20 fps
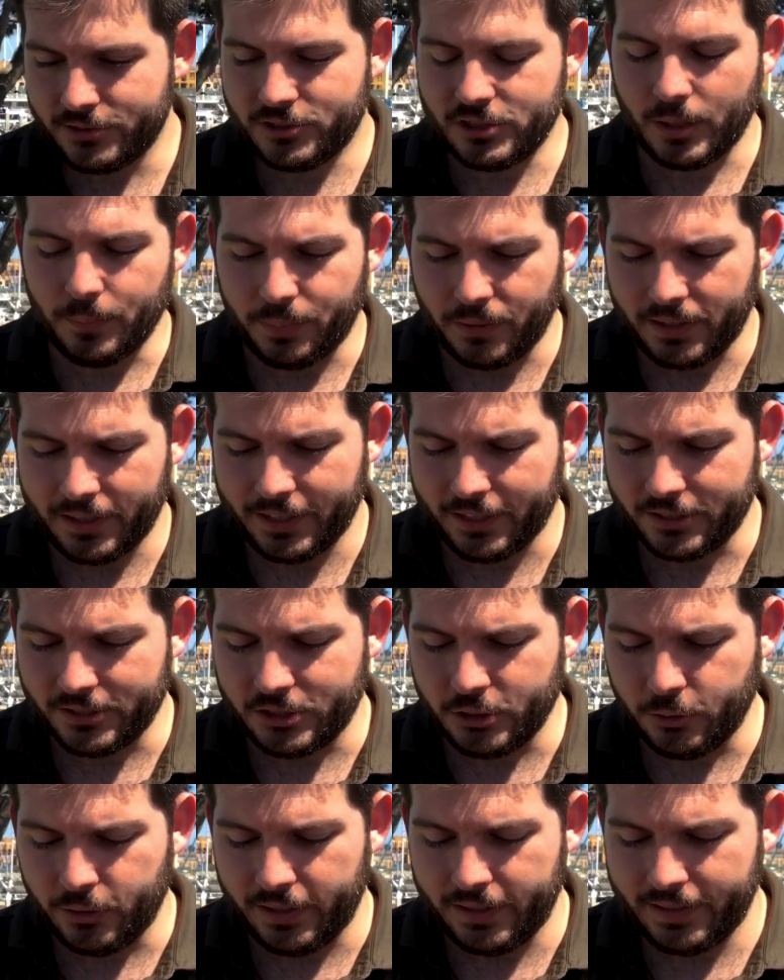jump on here and
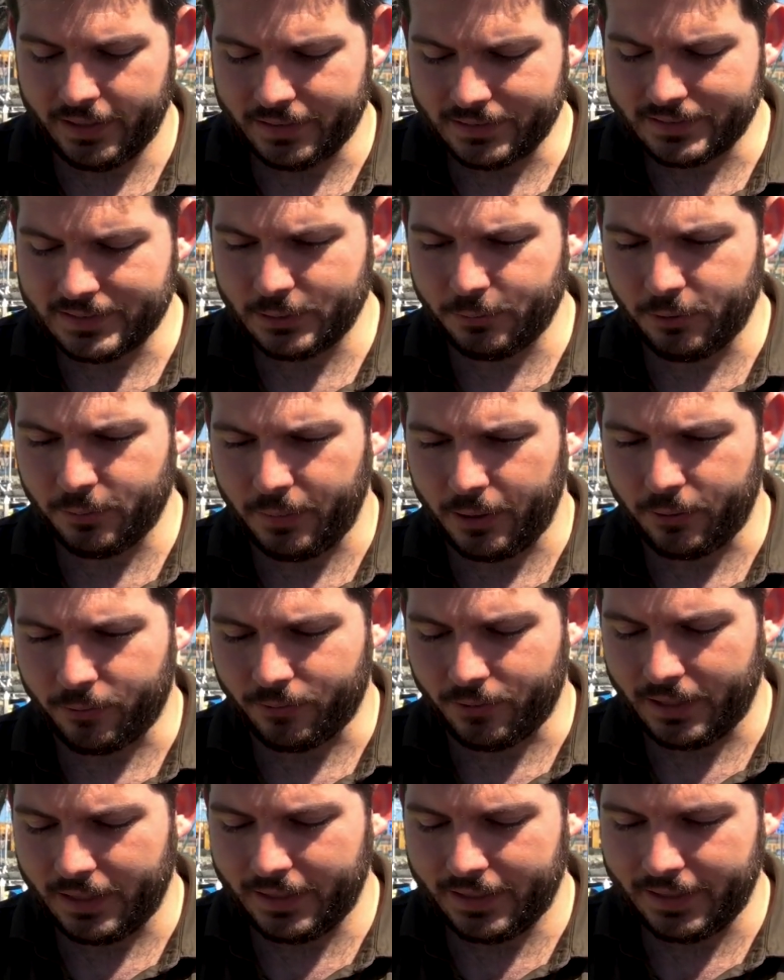do it and see what my
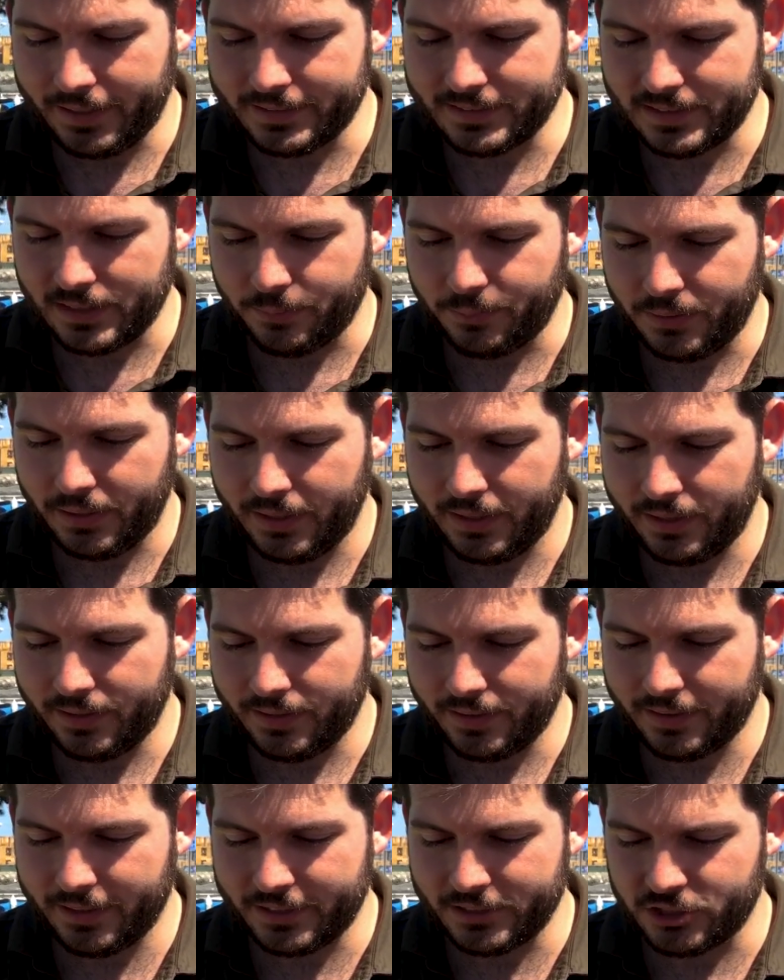rank ends up
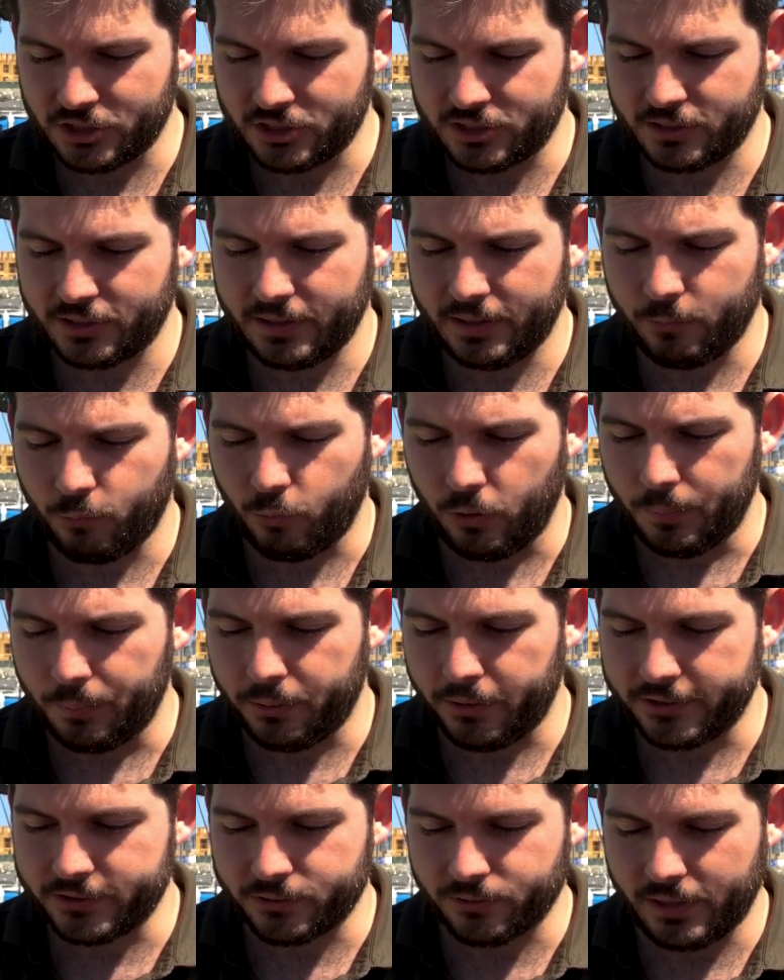being. I think it's just one
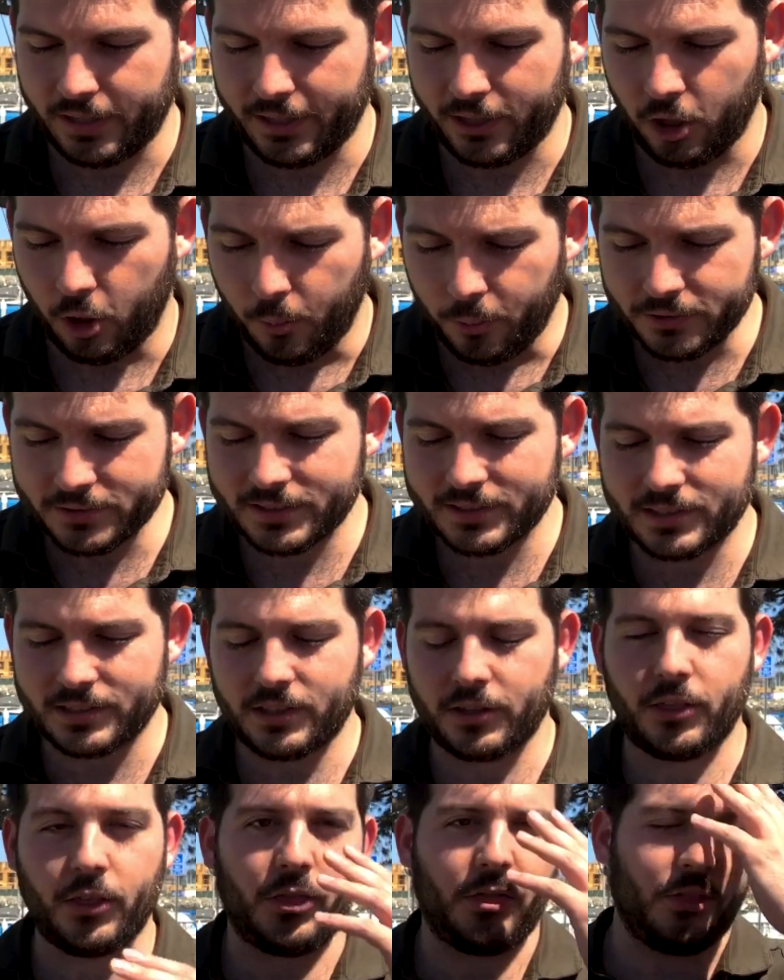plus rank,
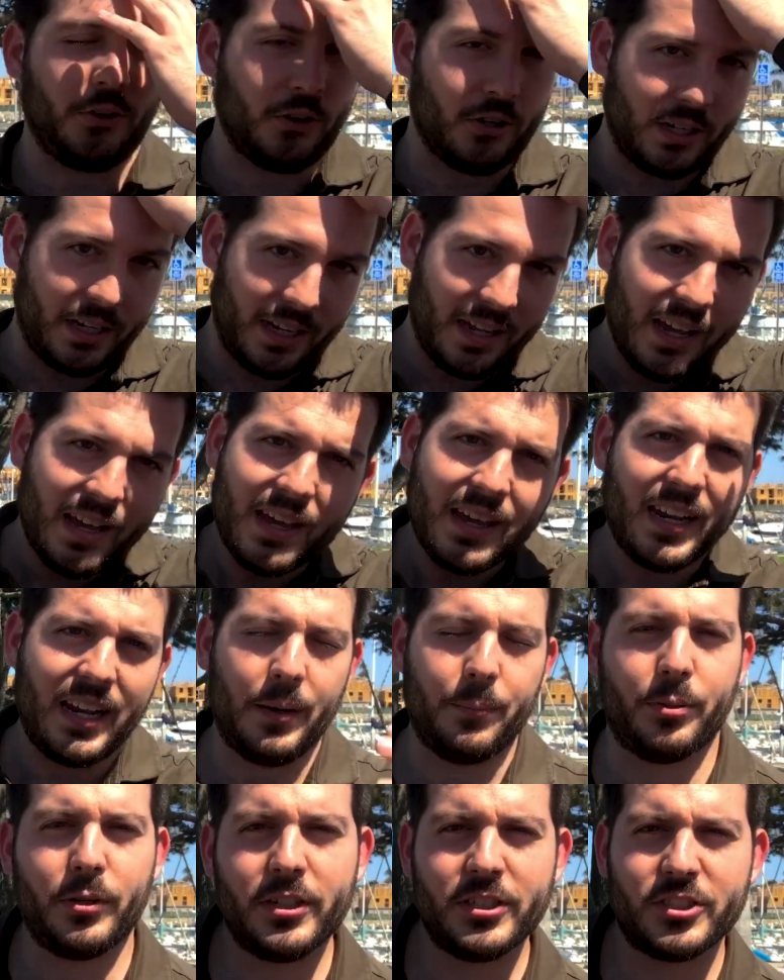almost the 30. And
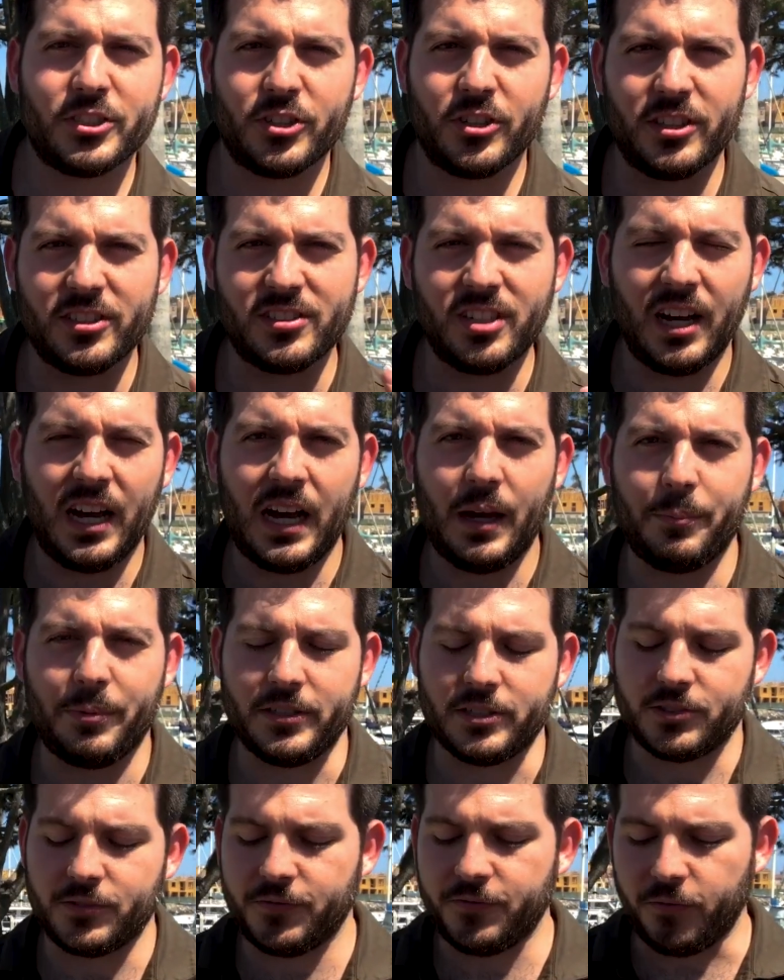I'm pretty sure the top
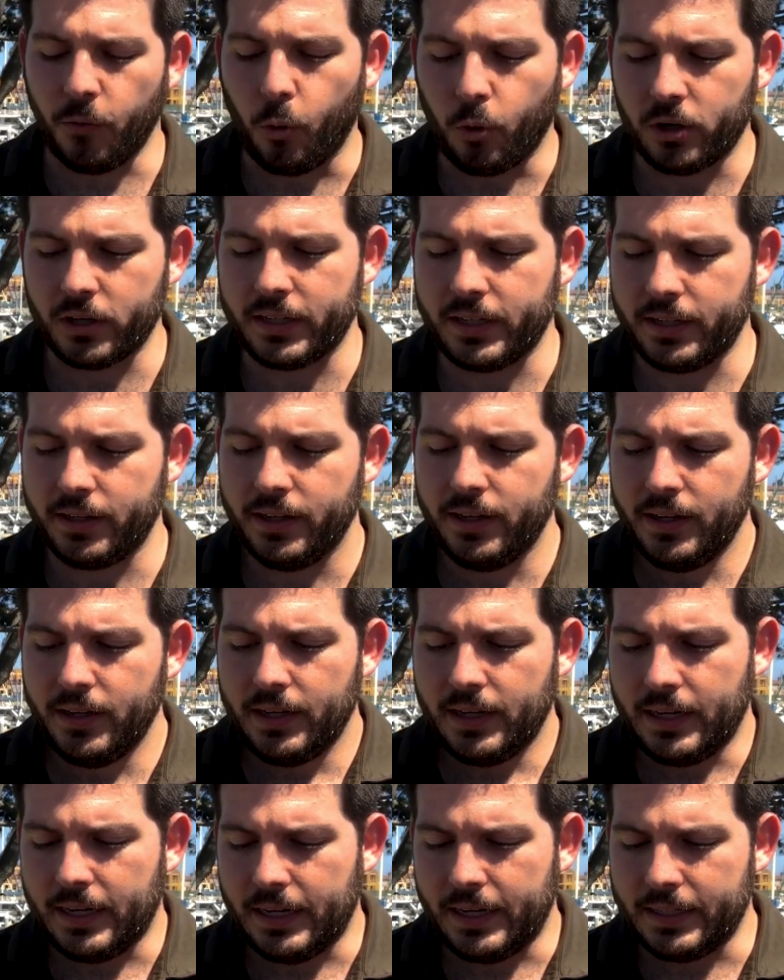is 40.
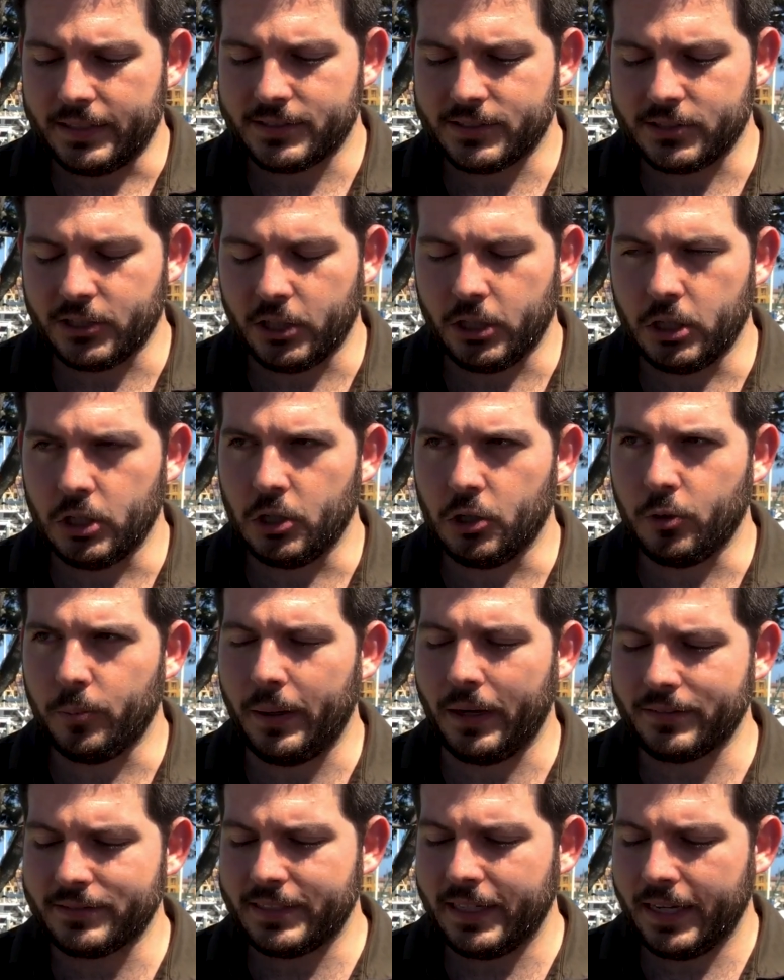Uh, so
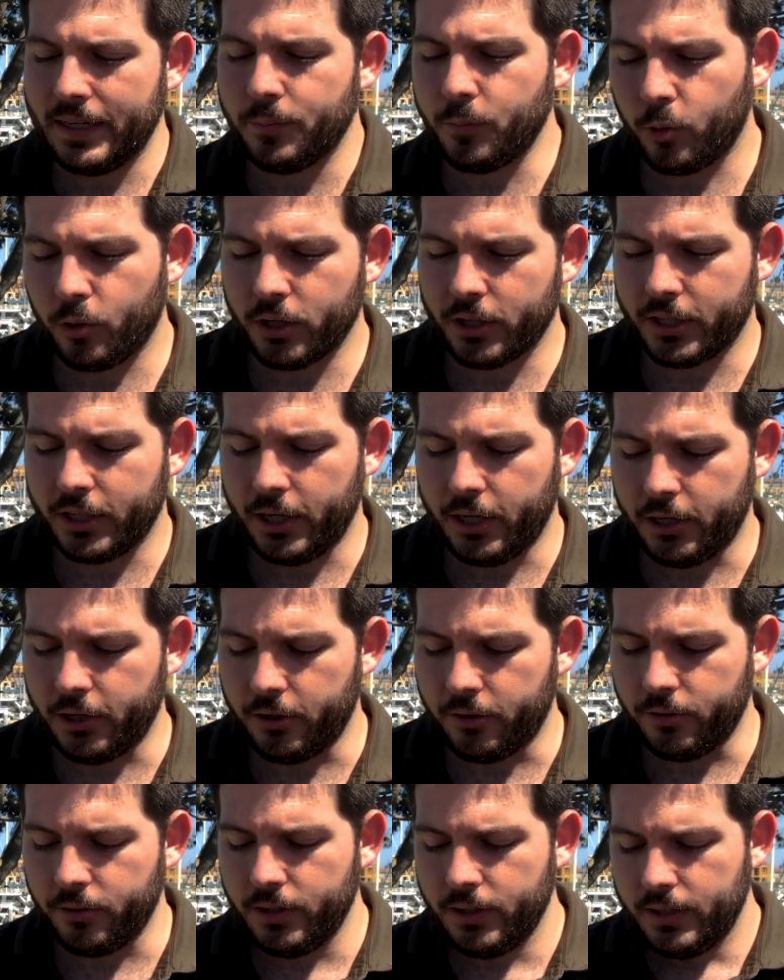about 10 more to
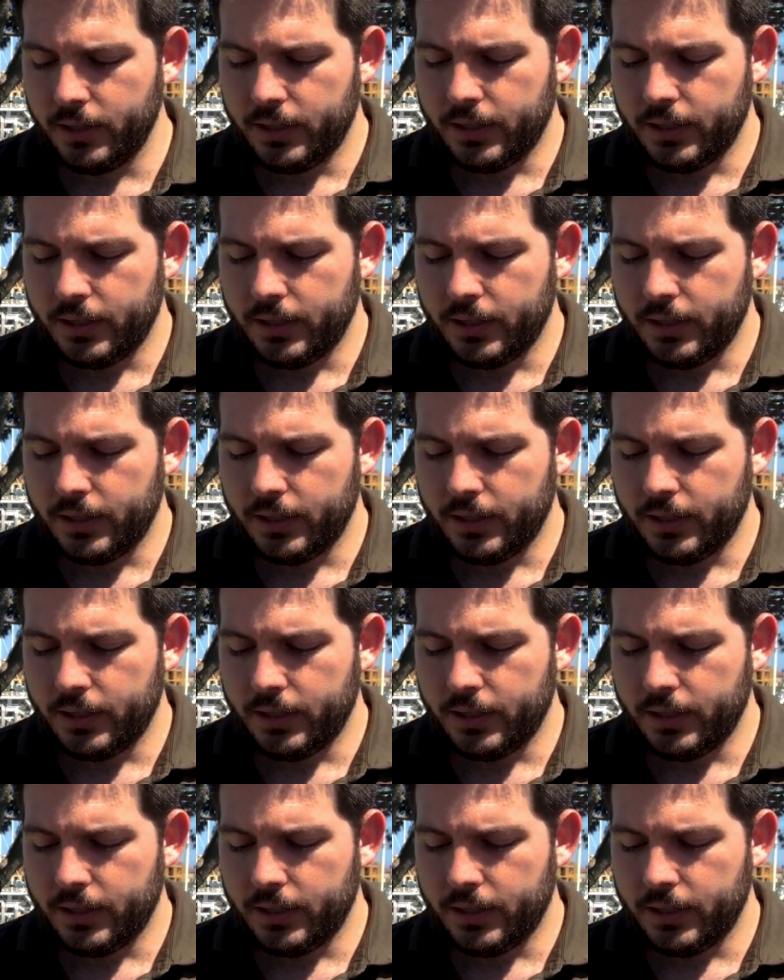go.